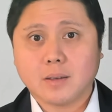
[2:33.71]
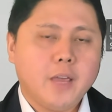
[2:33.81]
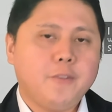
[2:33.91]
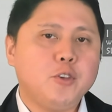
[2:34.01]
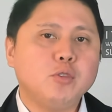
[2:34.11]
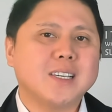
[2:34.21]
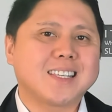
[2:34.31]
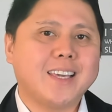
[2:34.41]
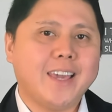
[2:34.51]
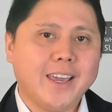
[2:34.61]
If you
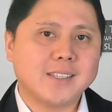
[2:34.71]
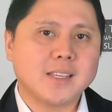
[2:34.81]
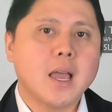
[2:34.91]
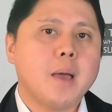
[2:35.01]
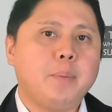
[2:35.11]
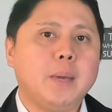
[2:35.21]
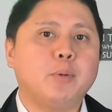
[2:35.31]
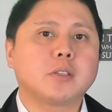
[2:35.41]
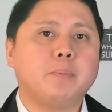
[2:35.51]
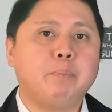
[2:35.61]
just kiss
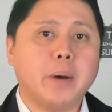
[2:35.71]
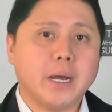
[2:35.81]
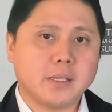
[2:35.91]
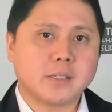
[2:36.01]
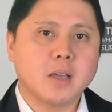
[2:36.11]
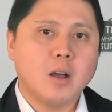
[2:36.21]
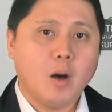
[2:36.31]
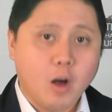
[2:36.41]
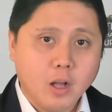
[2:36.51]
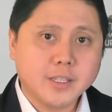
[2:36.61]
people's butts
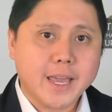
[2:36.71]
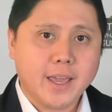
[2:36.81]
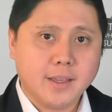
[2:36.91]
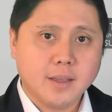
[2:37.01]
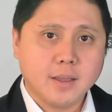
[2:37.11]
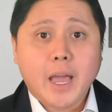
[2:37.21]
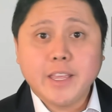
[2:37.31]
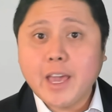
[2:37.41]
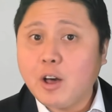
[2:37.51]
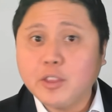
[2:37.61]
all day, and
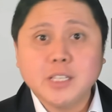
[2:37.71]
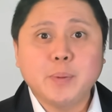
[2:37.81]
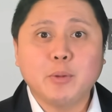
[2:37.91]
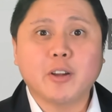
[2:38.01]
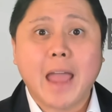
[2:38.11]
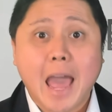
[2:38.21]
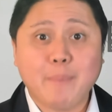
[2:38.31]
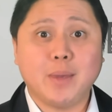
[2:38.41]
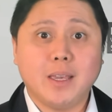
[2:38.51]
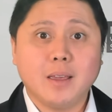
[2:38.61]
yeah, all these people are
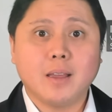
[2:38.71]
happy,